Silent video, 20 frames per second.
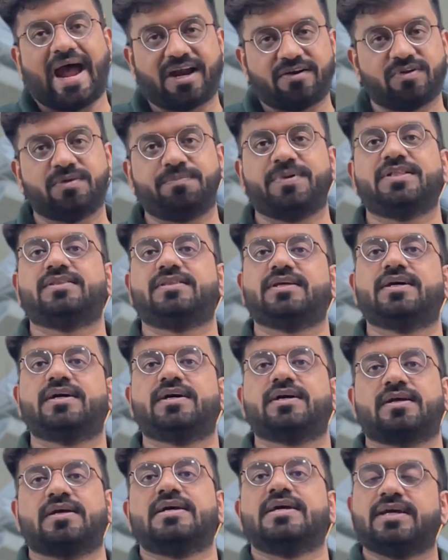and will be
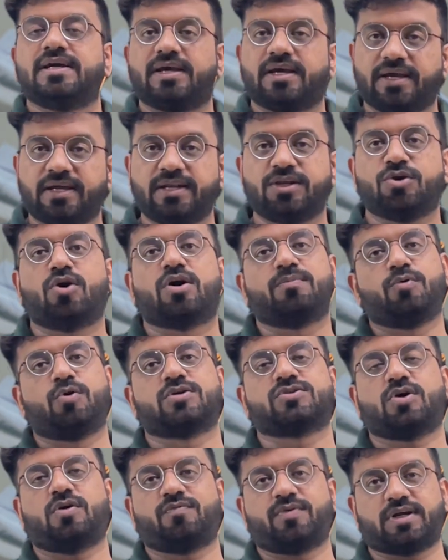there in your
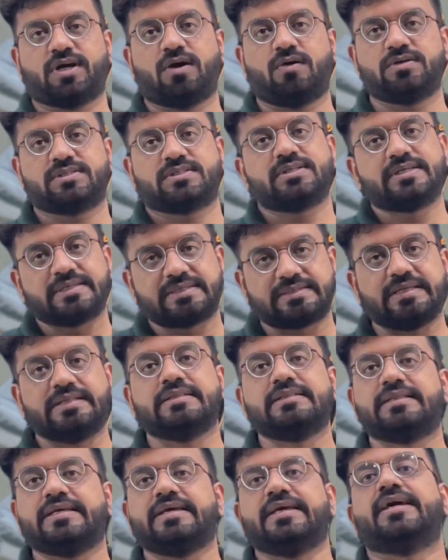books of accounts
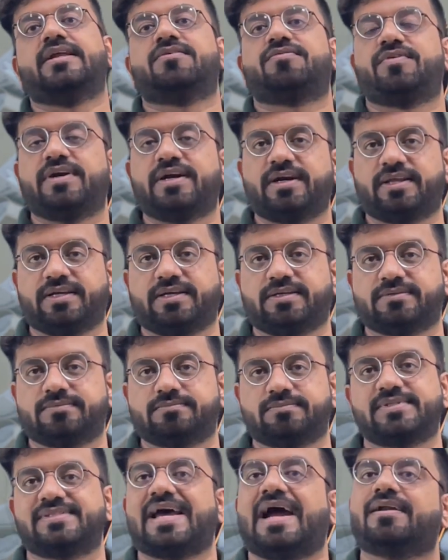till the infinity.
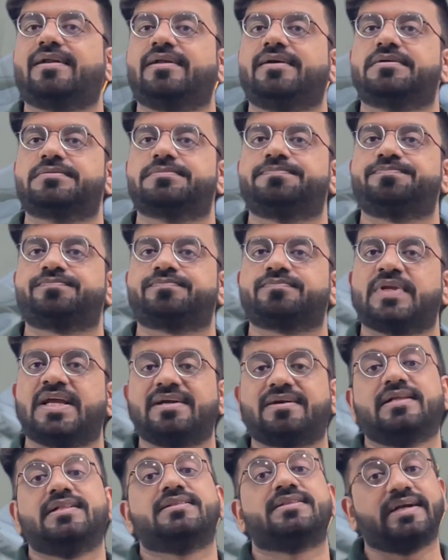Is that clear?
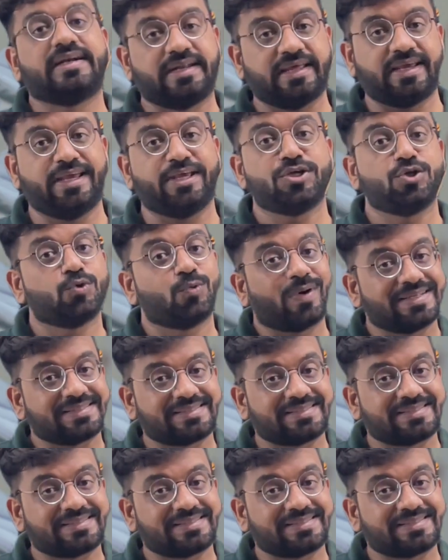Till the day you are